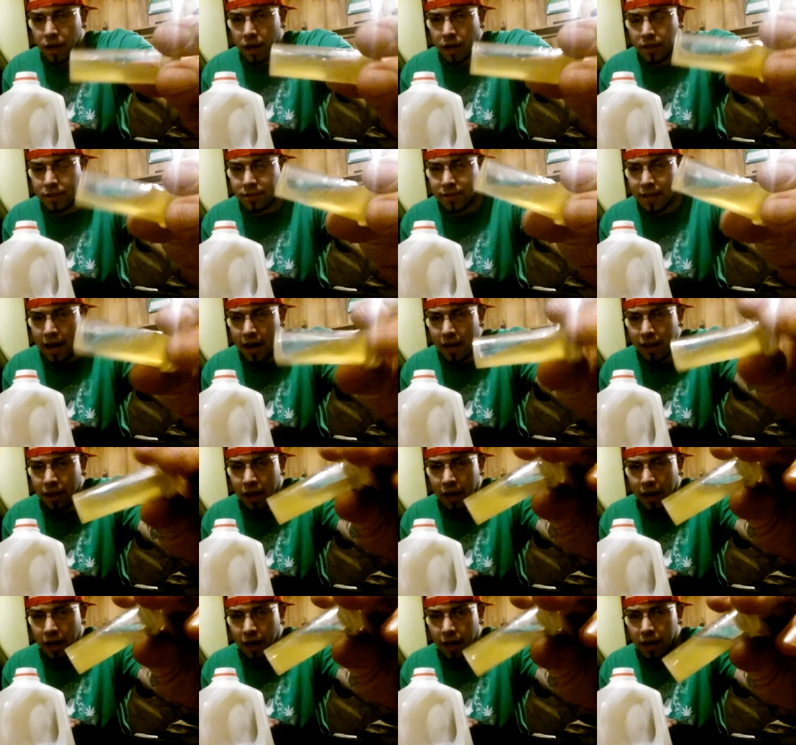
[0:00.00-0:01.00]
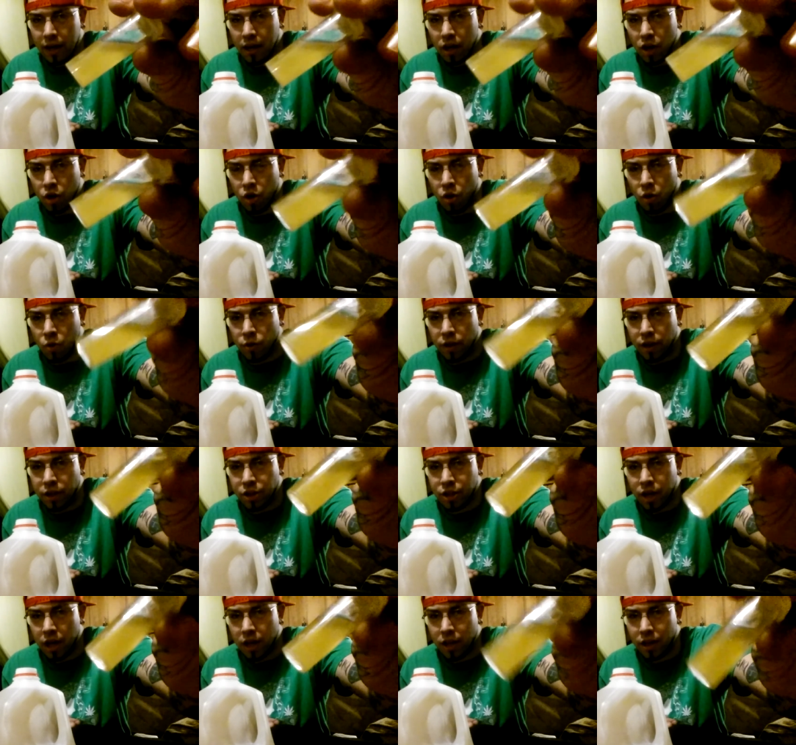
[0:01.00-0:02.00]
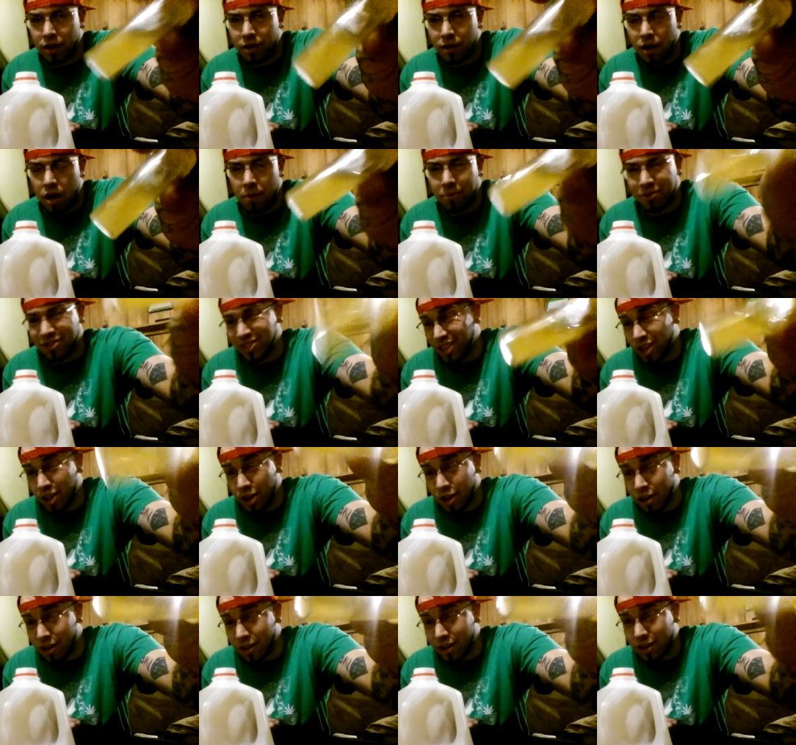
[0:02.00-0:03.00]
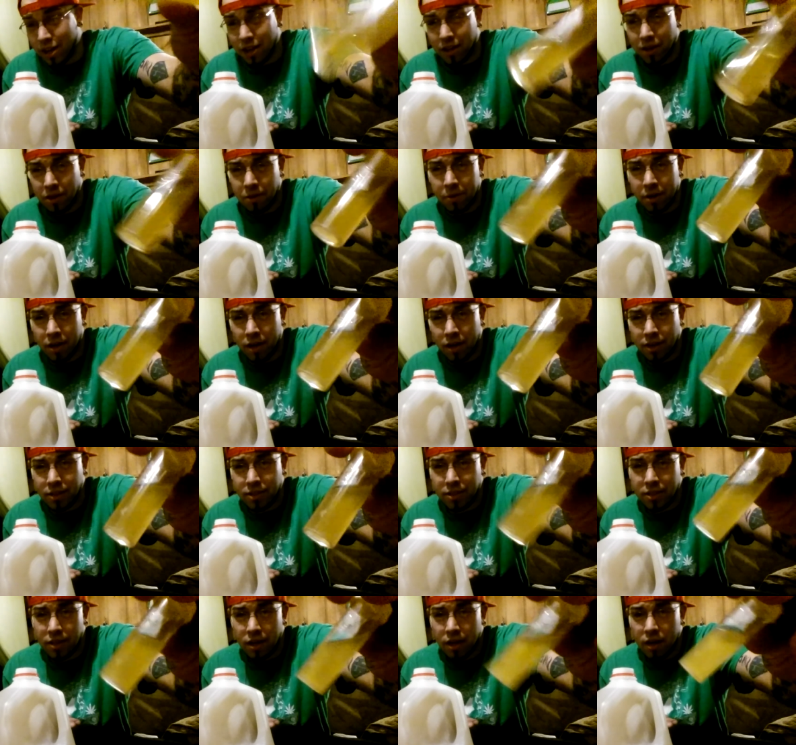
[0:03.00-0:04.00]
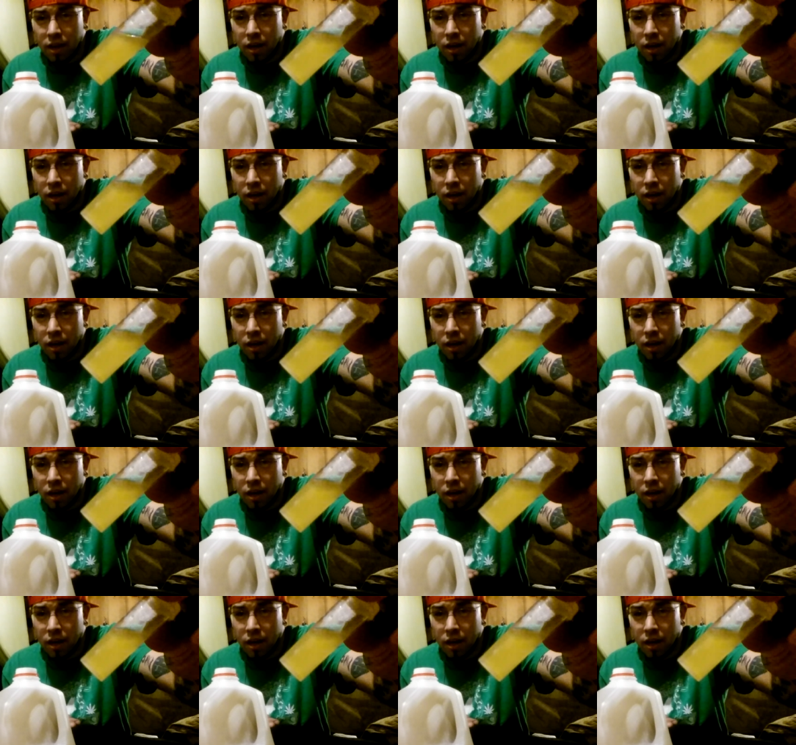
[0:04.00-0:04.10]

and it's that, like, goldish color, almost like a urine color, to be honest.